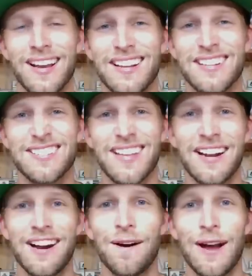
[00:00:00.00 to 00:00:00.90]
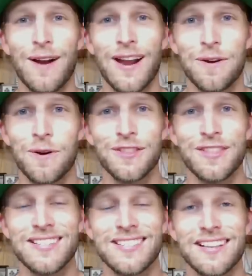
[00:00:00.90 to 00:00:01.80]
that's just kind of how I rank order
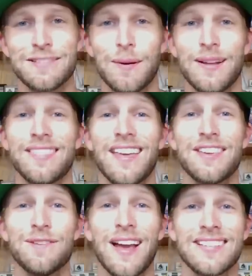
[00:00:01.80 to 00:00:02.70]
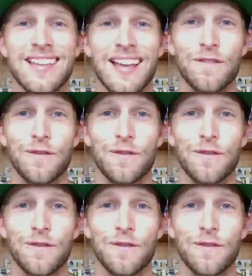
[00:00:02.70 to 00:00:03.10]
these things. But thank you guys again for